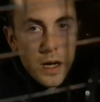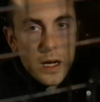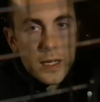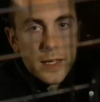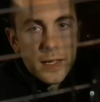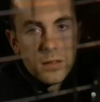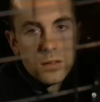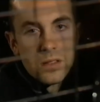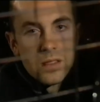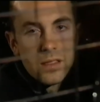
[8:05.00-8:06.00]
I
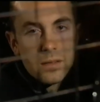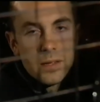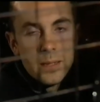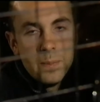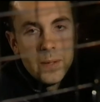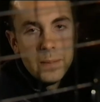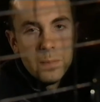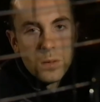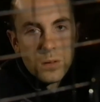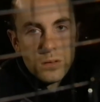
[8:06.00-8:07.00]
killed three
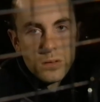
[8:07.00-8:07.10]
people.